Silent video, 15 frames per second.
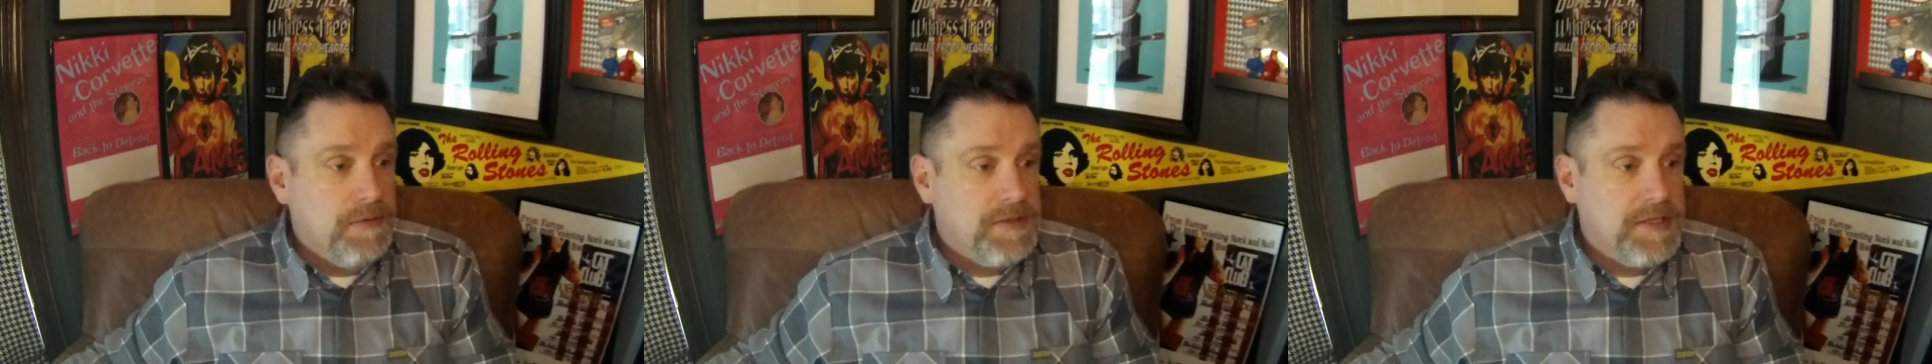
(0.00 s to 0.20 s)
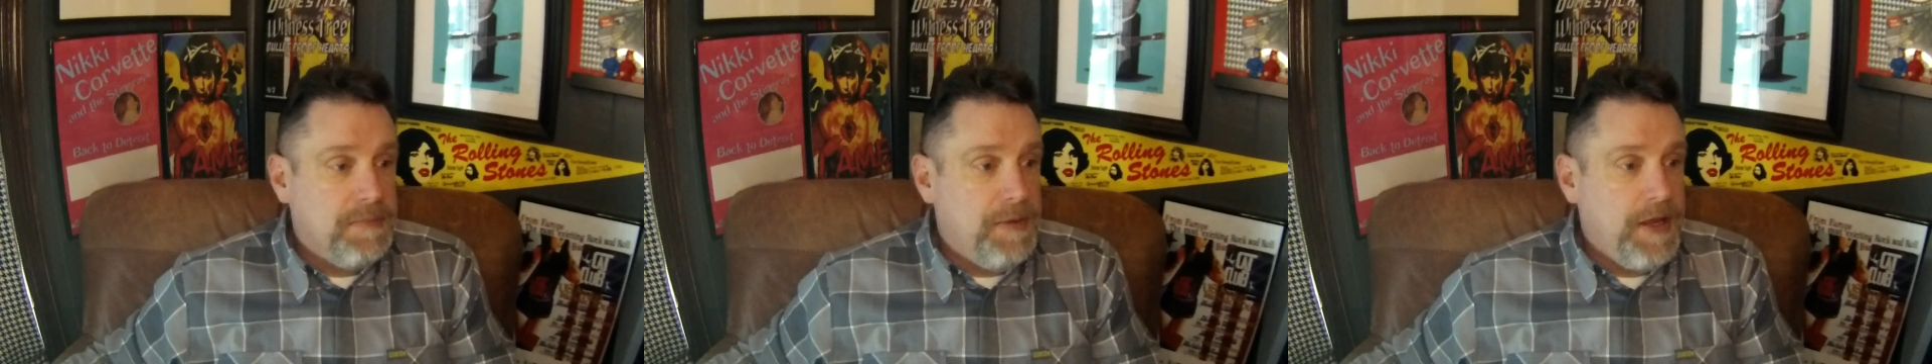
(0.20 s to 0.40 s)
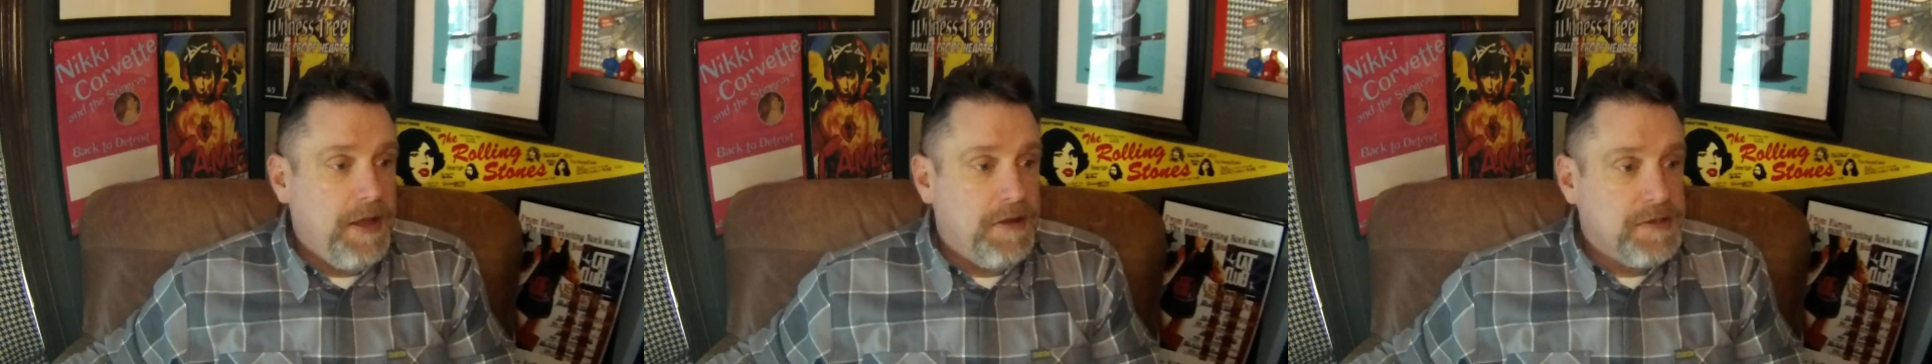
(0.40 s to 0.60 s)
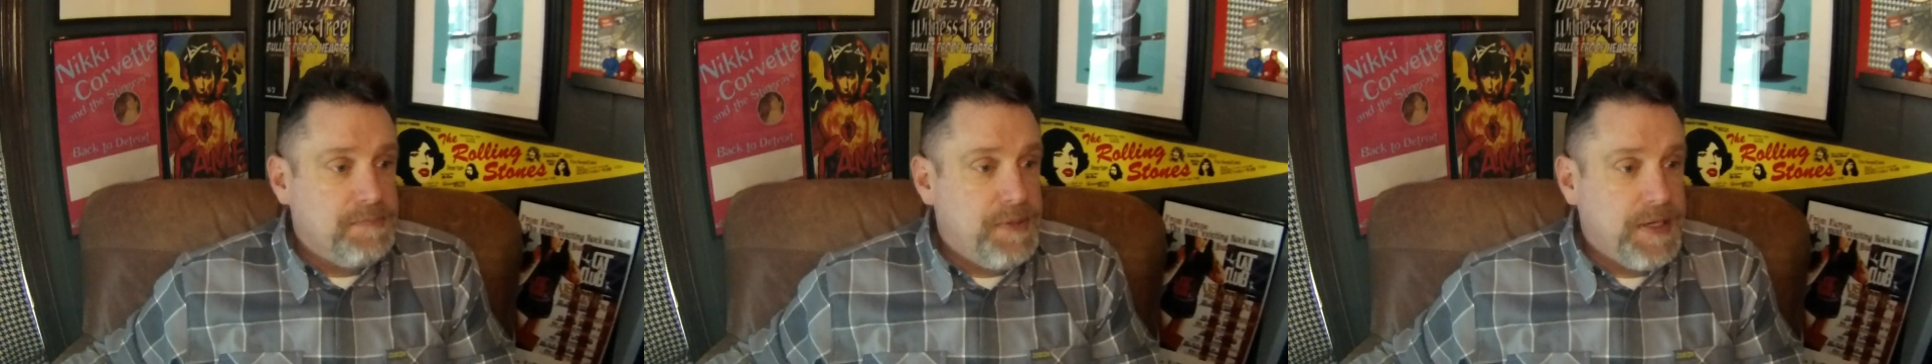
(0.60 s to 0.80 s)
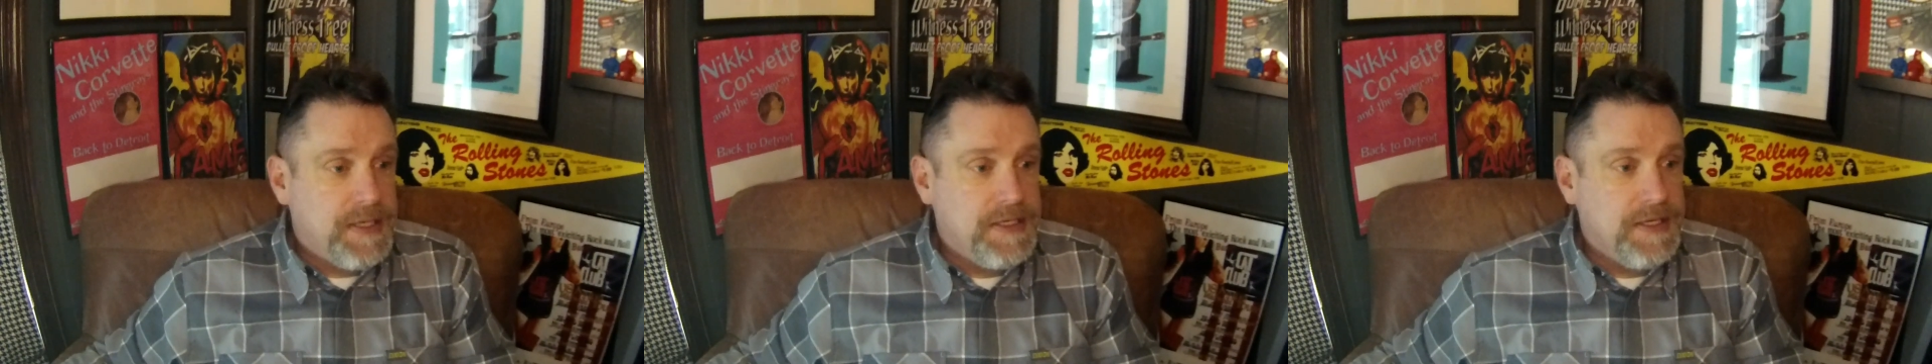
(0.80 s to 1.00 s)
somebody else
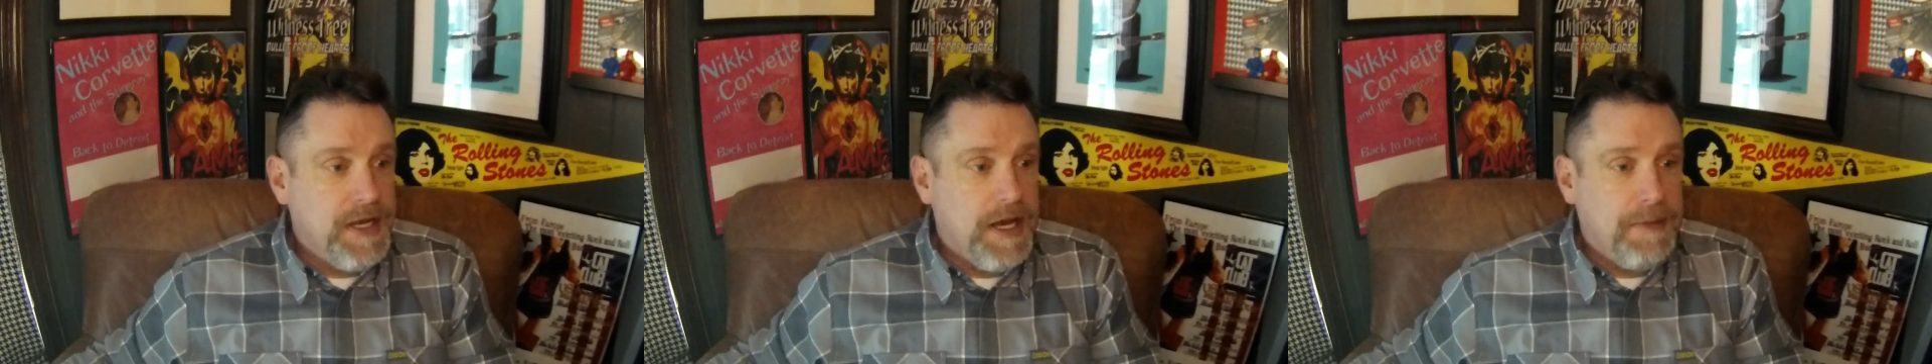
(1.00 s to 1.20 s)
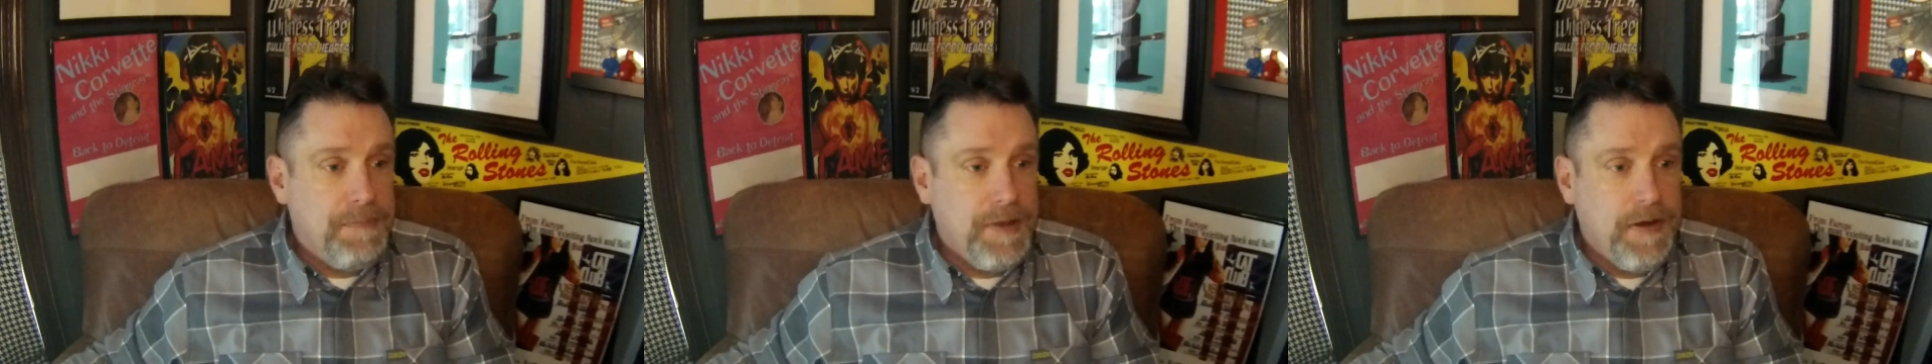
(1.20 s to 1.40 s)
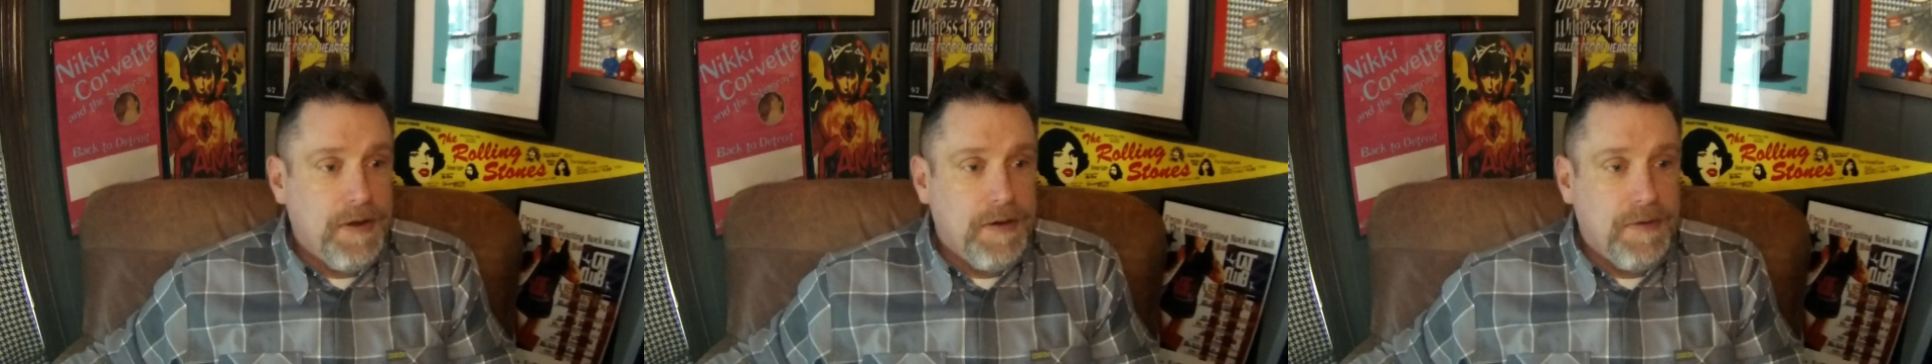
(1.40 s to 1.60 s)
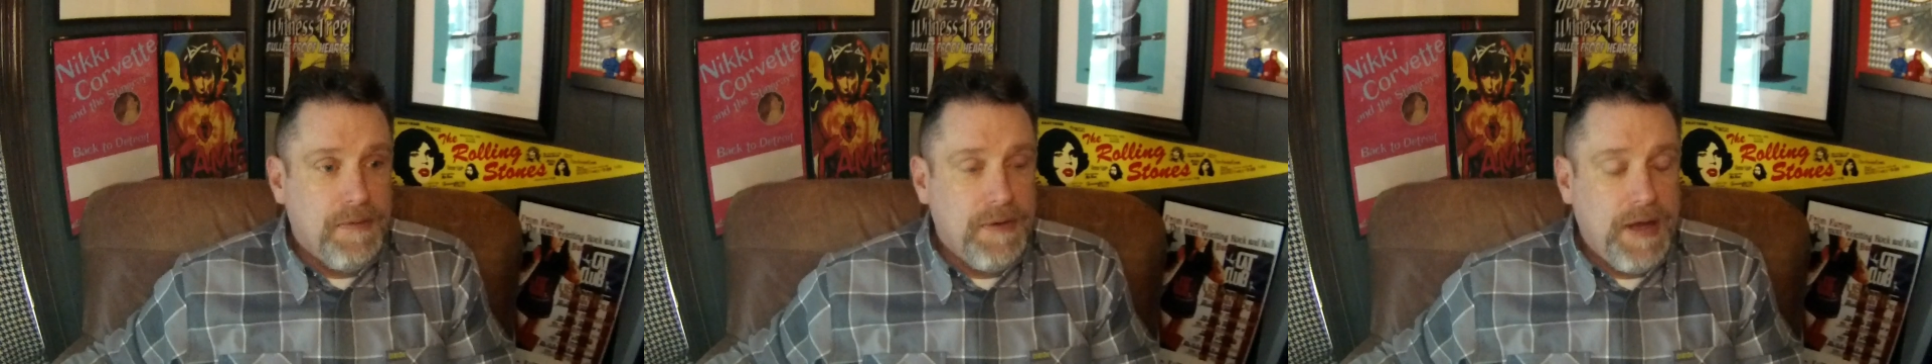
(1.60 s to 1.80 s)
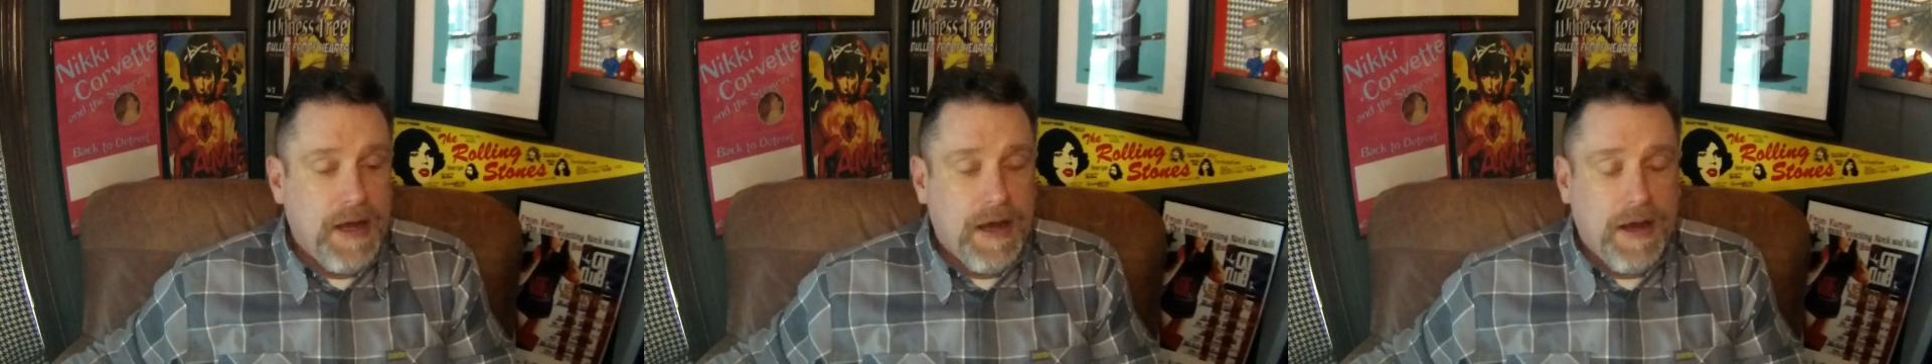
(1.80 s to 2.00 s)
picks it up, you
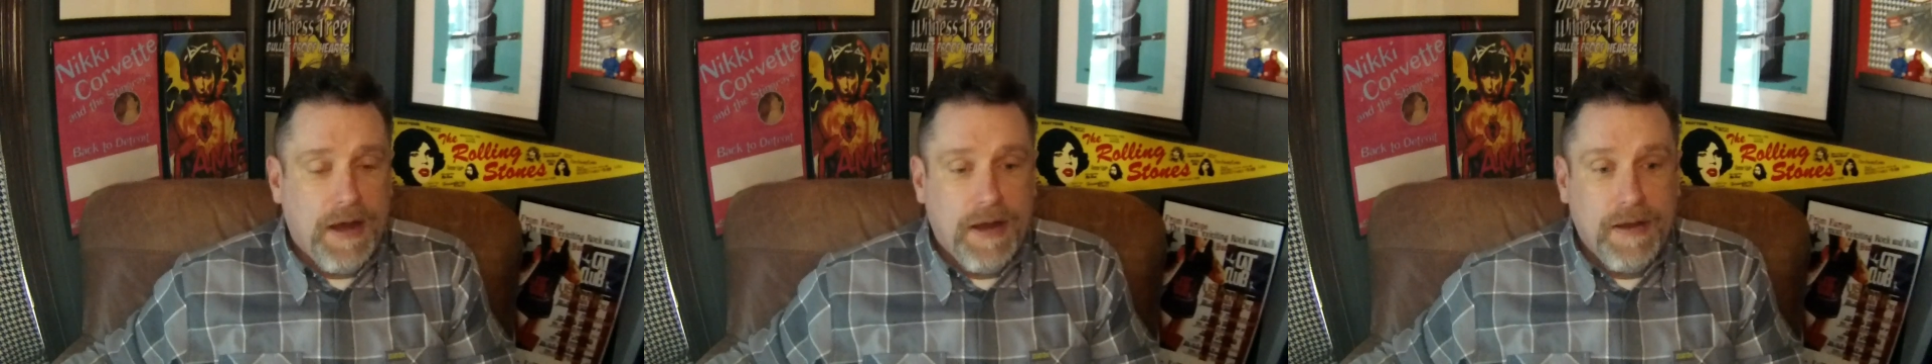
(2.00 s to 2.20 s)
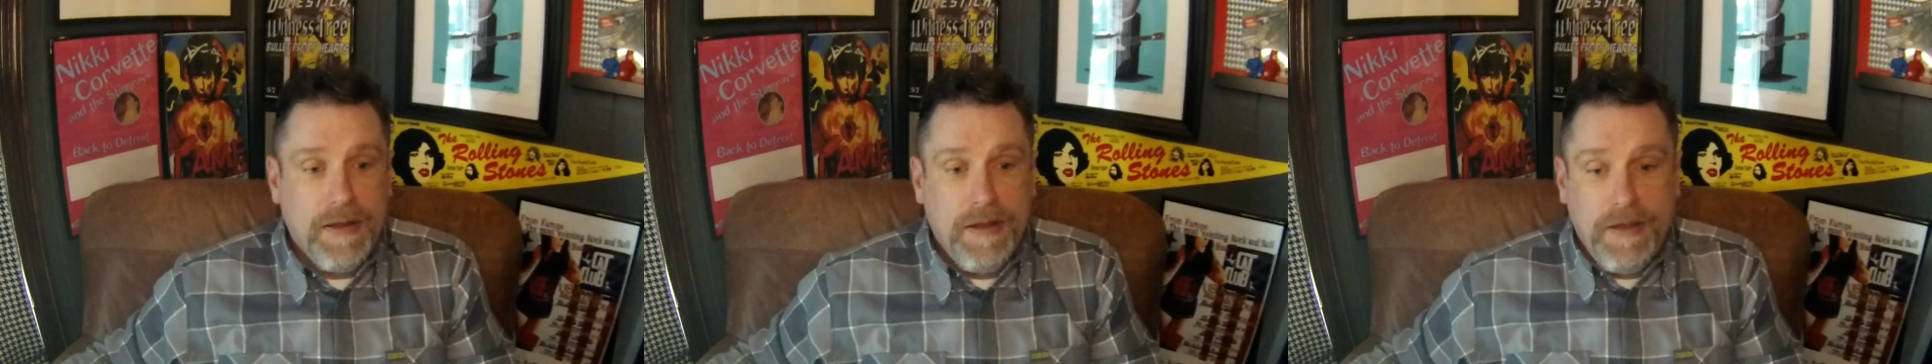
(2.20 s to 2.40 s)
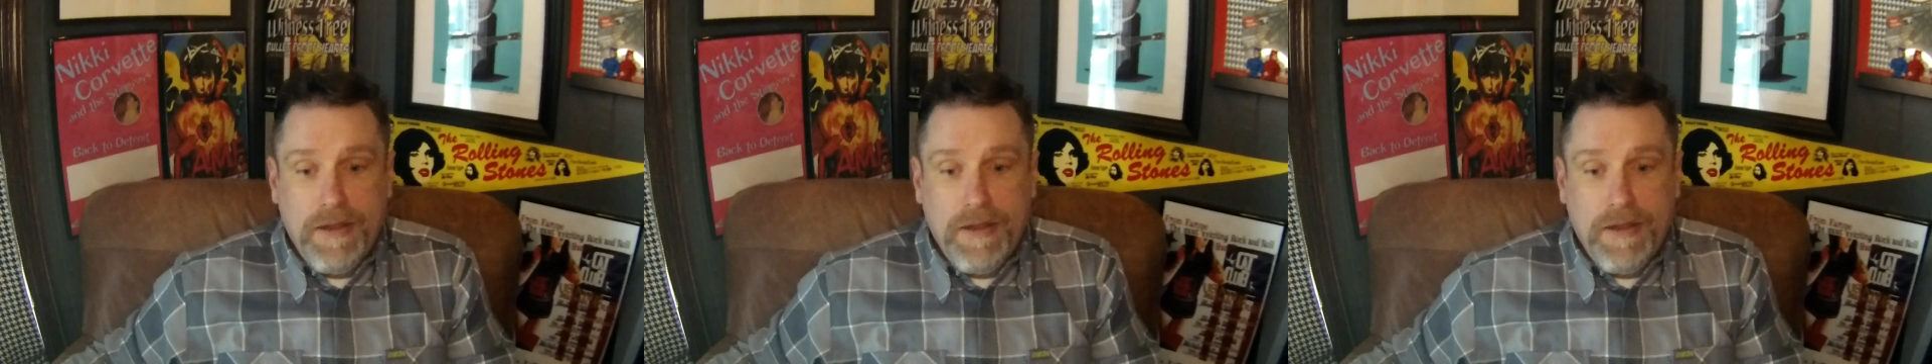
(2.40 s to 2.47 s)
know, uh,